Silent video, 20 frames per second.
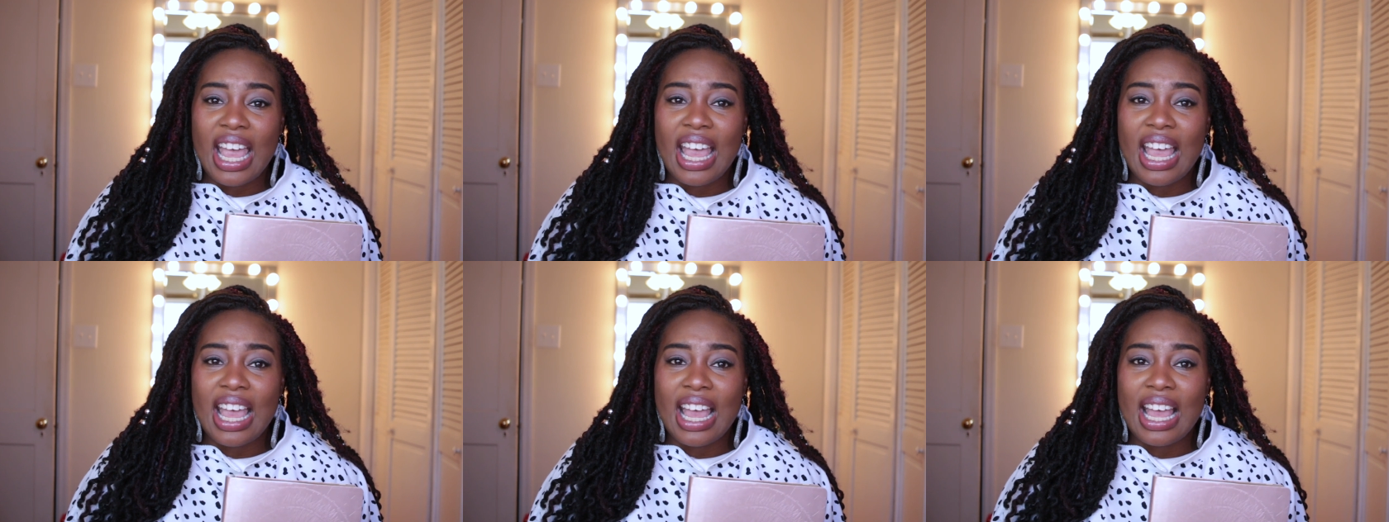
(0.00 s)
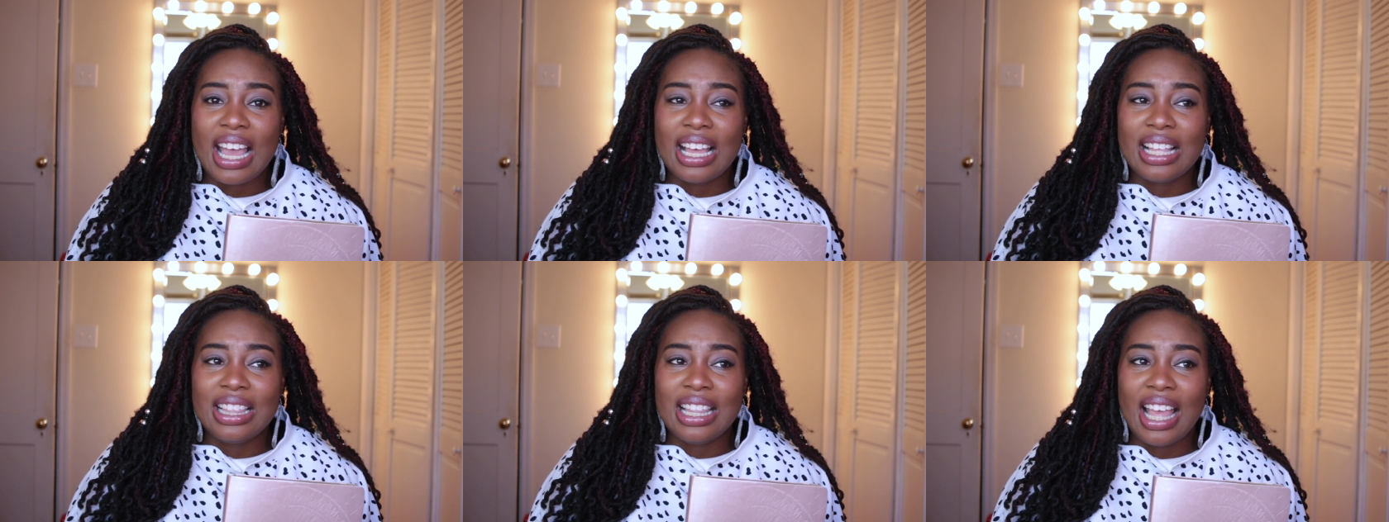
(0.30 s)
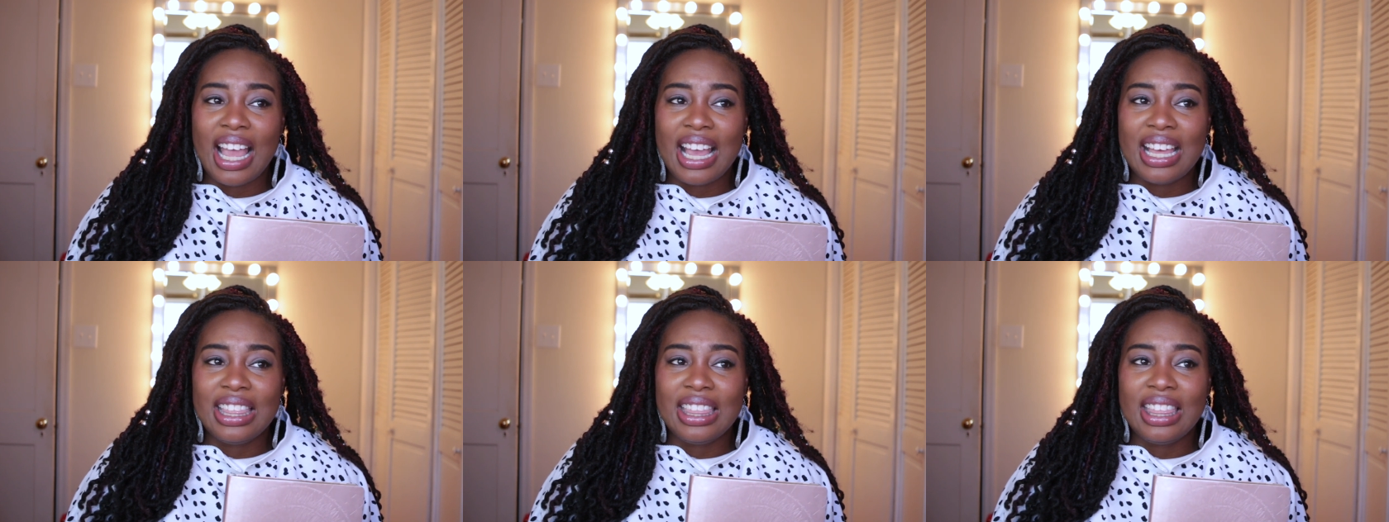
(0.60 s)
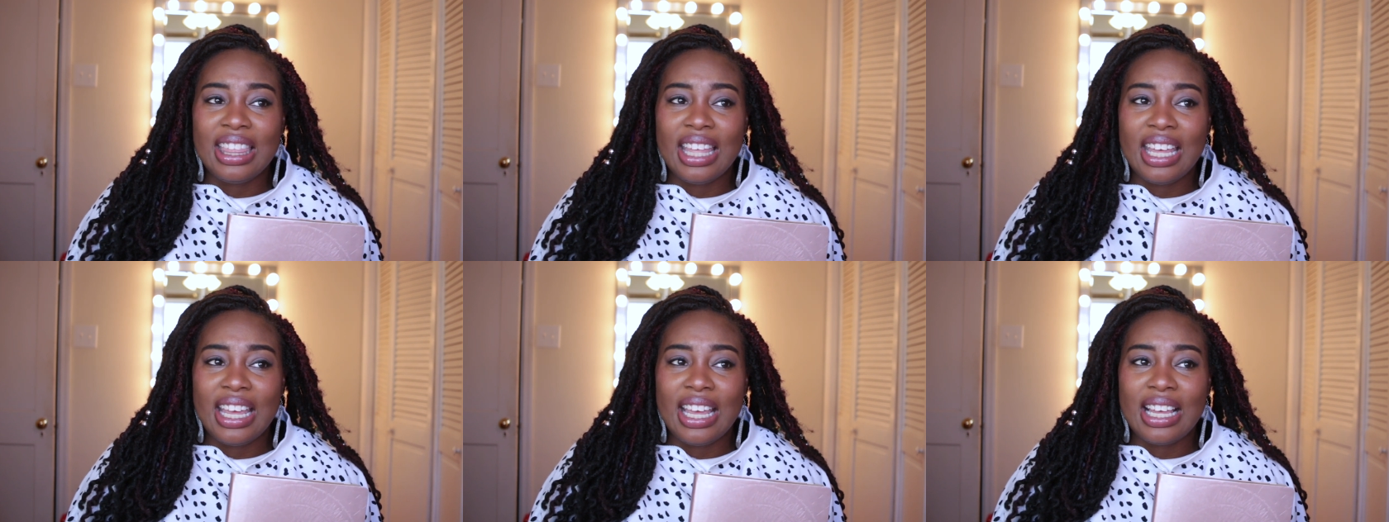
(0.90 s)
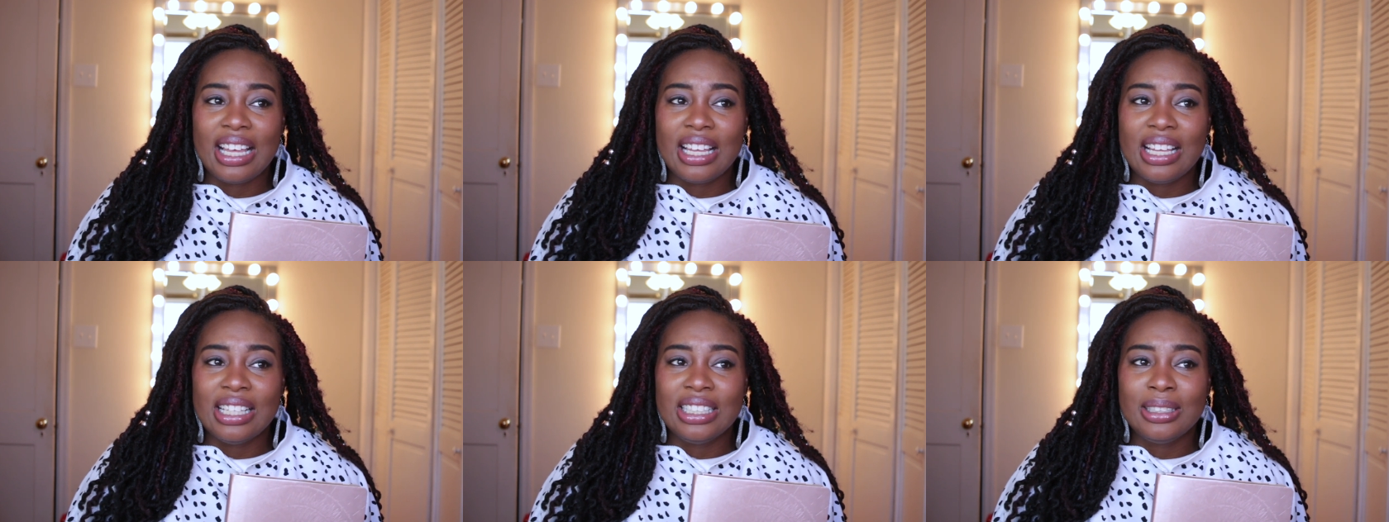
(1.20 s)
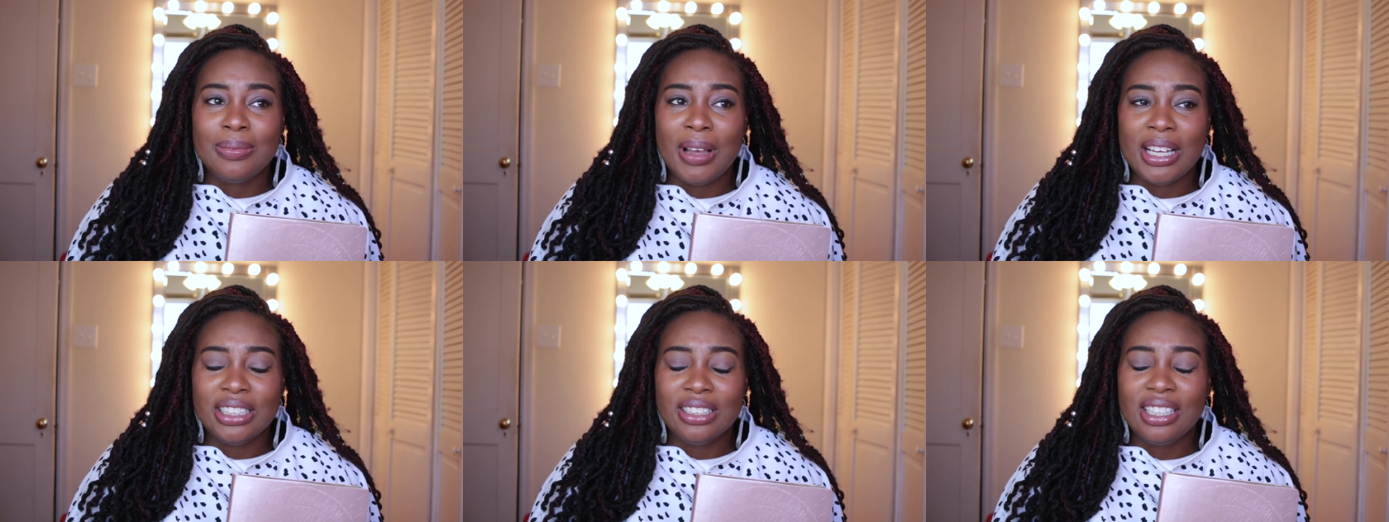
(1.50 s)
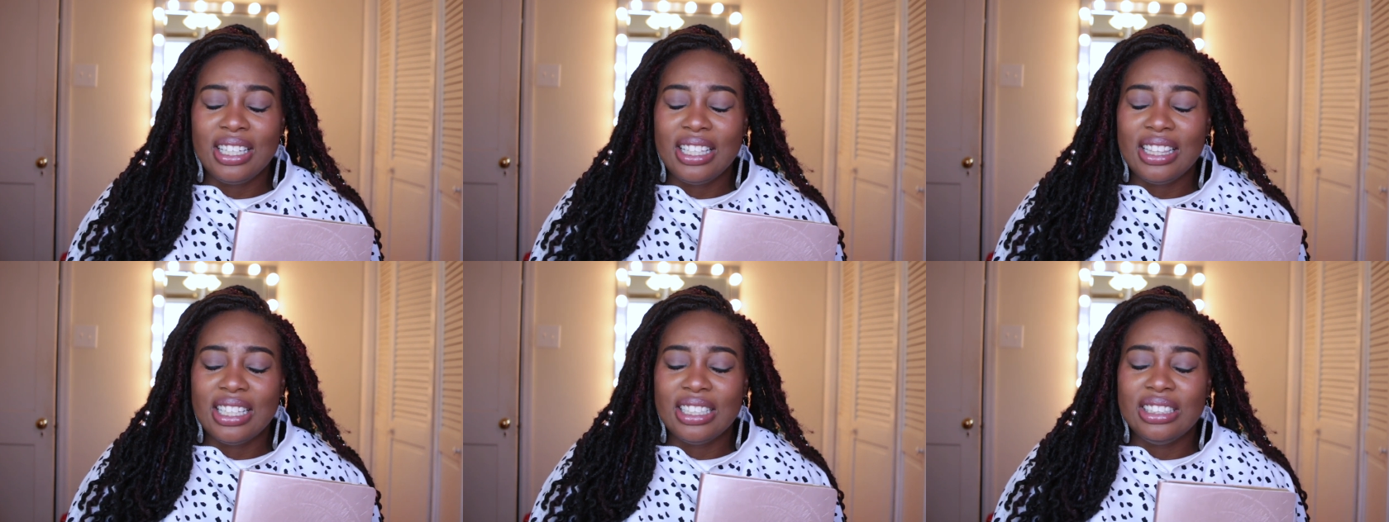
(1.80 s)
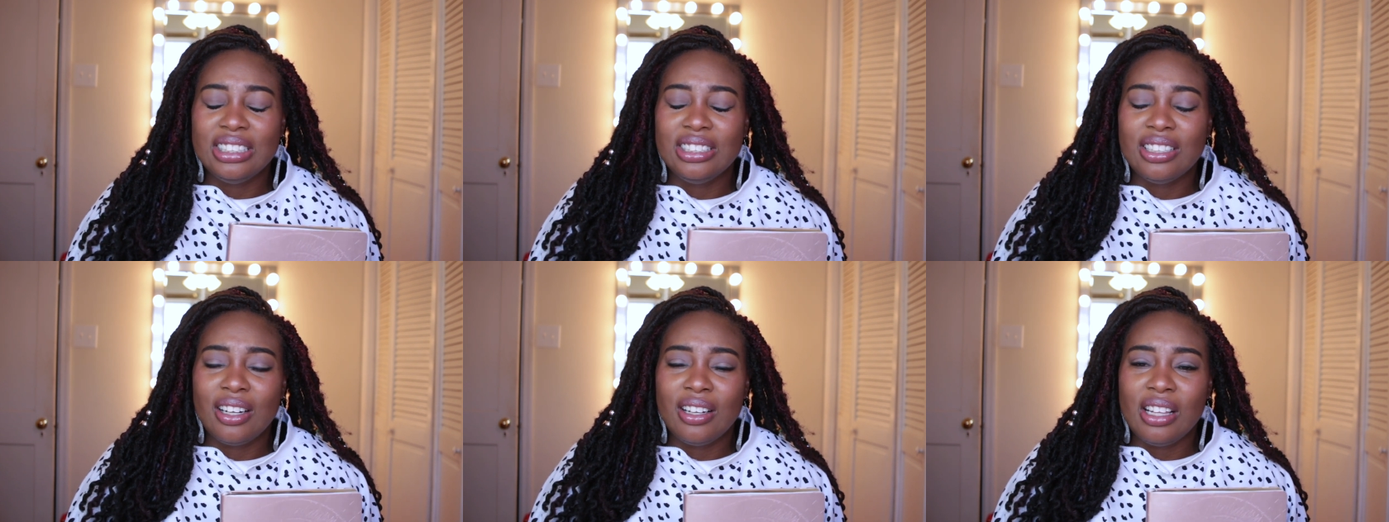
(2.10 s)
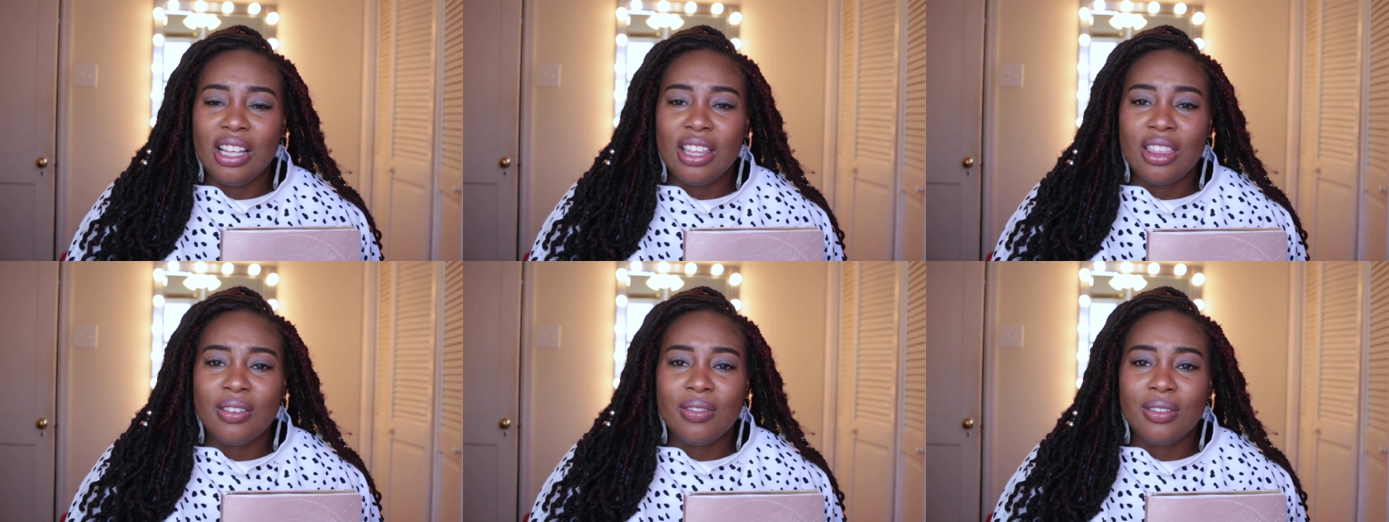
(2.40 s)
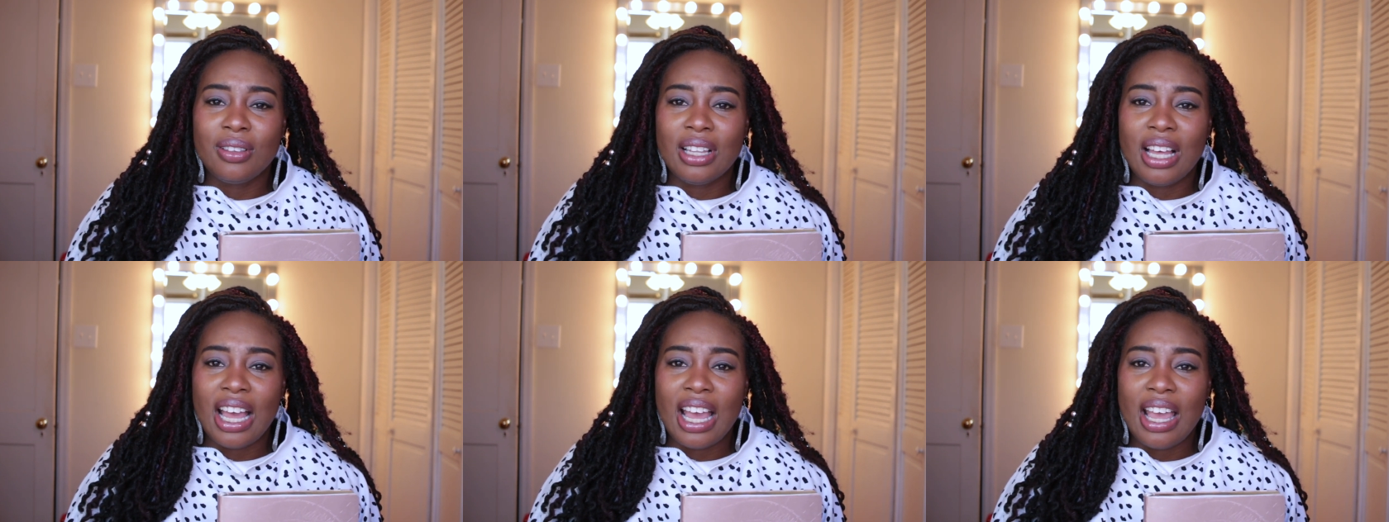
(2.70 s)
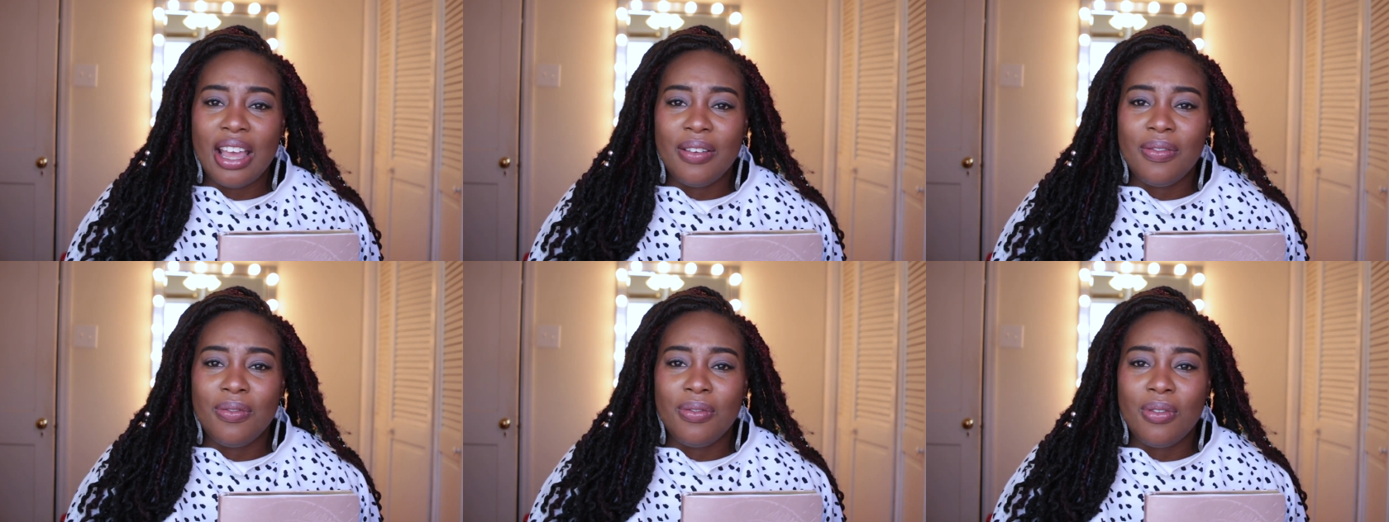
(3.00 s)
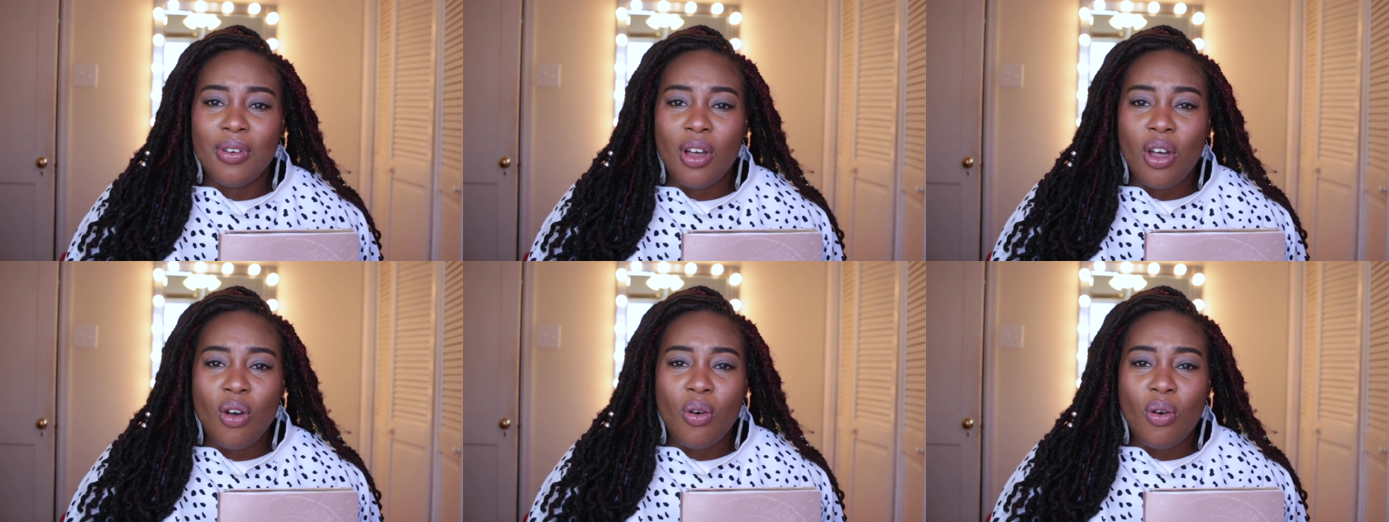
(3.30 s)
And I think especially in this journey through life,